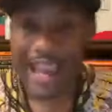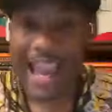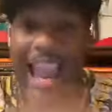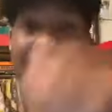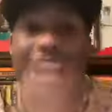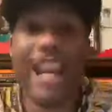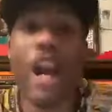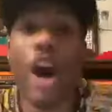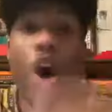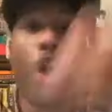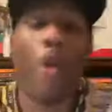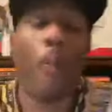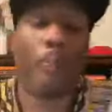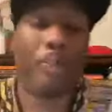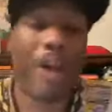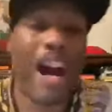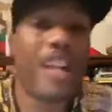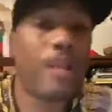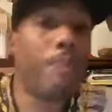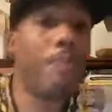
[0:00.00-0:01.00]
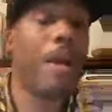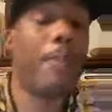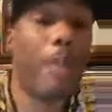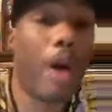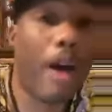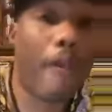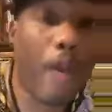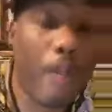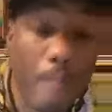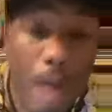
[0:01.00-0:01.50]
and the oppressed people
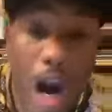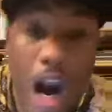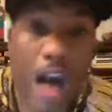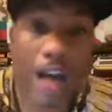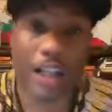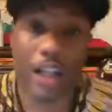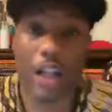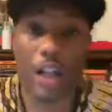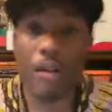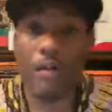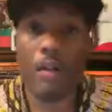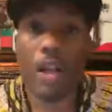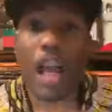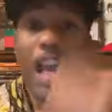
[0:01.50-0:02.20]
of America